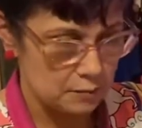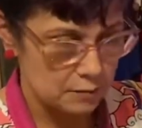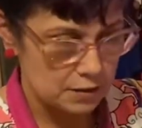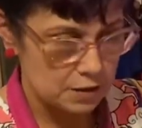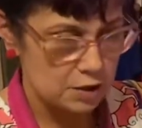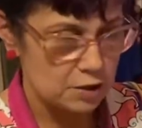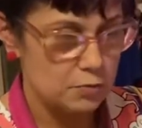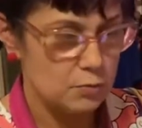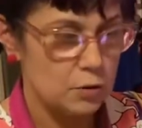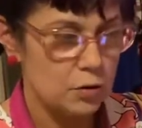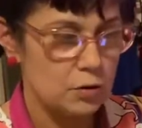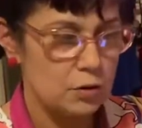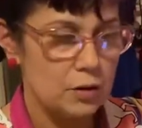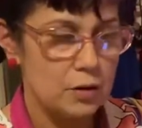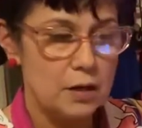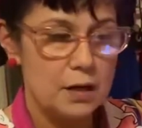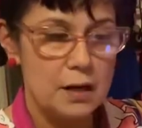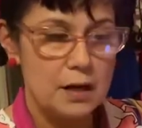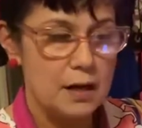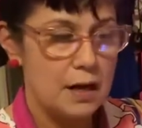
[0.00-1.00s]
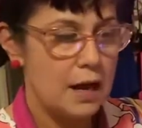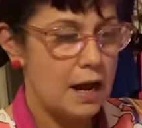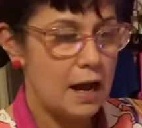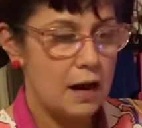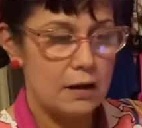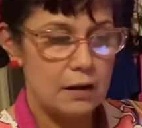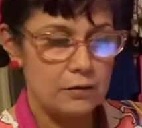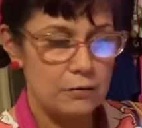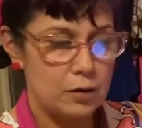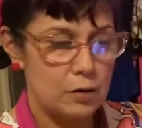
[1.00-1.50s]
bit smoother,
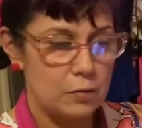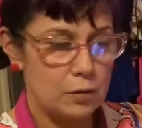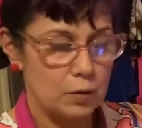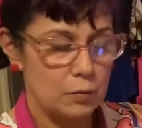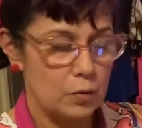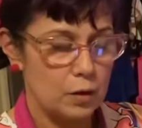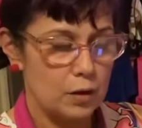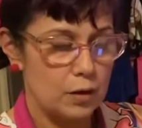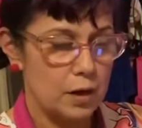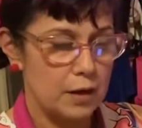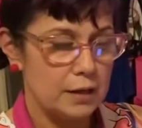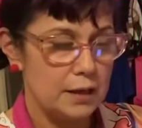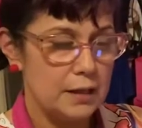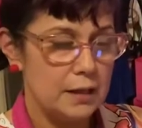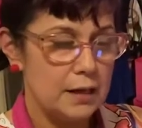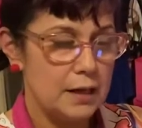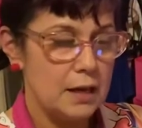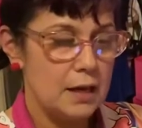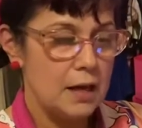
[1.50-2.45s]
however you want to work on it.